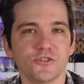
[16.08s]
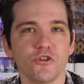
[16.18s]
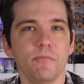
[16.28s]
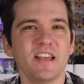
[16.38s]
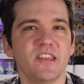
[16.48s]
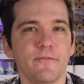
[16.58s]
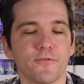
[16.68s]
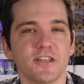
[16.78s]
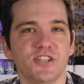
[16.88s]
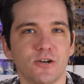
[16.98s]
So the big theme
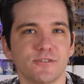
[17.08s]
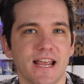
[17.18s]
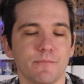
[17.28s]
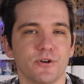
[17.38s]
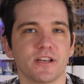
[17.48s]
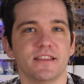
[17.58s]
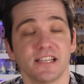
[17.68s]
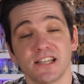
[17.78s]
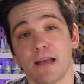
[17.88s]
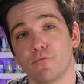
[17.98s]
for the General's Handbook
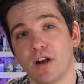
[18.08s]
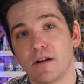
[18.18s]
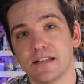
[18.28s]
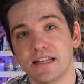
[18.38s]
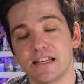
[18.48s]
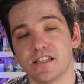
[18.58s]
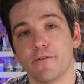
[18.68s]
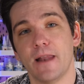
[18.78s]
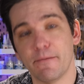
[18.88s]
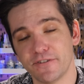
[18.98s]
this time around is
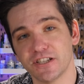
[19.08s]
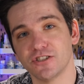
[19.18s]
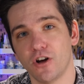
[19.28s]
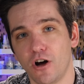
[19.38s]
an emphasis